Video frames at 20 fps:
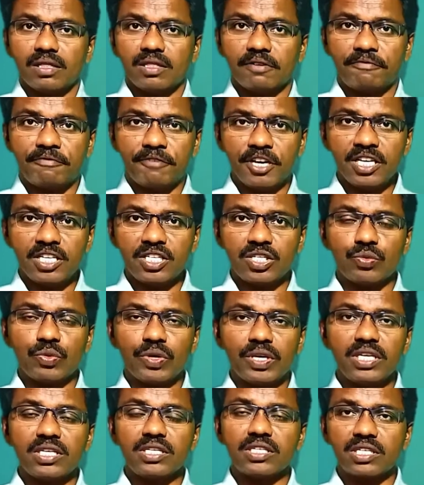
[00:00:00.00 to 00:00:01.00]
The first
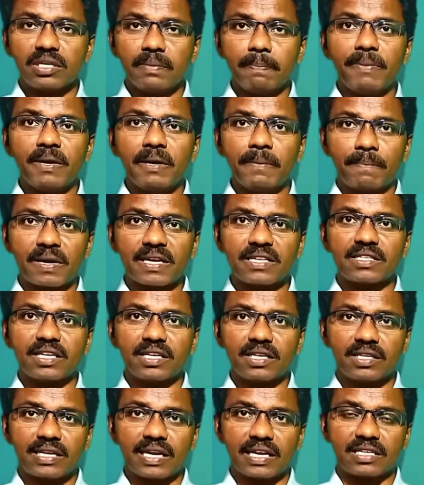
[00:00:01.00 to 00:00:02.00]
one is simple
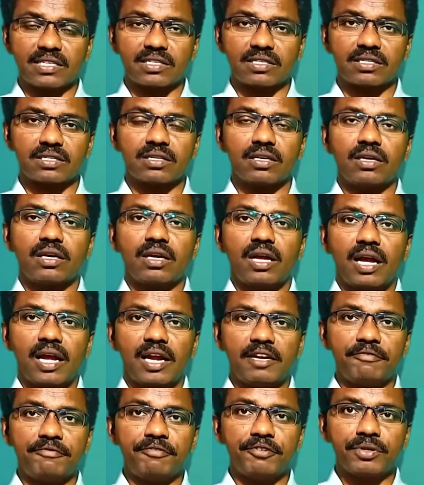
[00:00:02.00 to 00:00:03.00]
present tense,
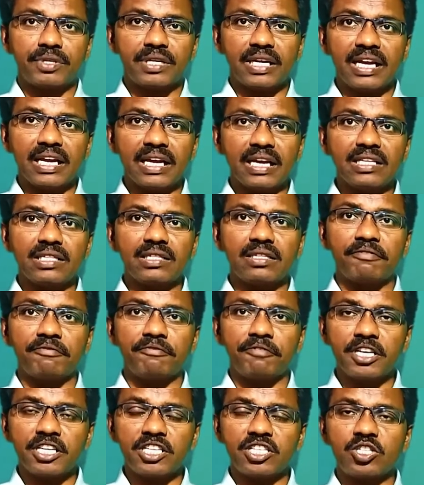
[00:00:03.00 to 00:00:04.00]
and if you take the
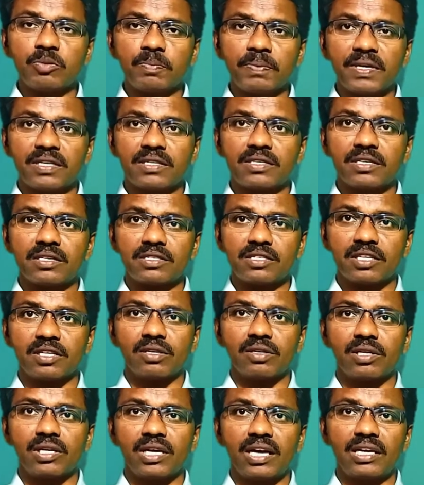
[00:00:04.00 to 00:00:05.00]
first person
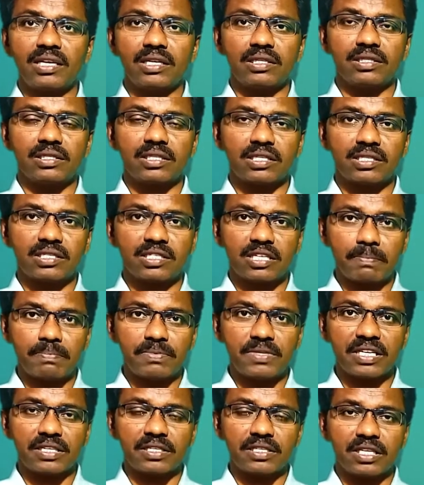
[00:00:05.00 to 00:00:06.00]
singular, the
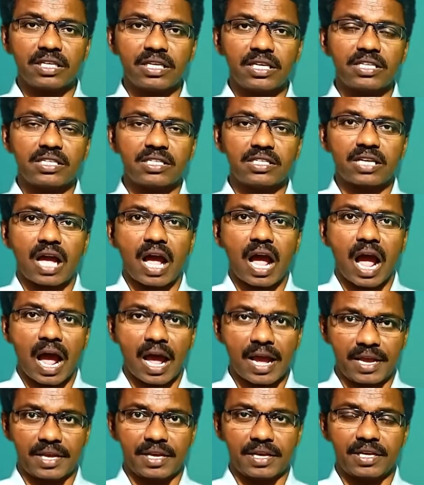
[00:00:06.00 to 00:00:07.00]
subject is
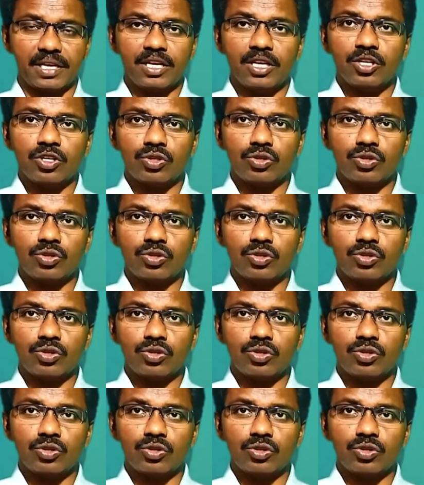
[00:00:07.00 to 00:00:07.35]
I.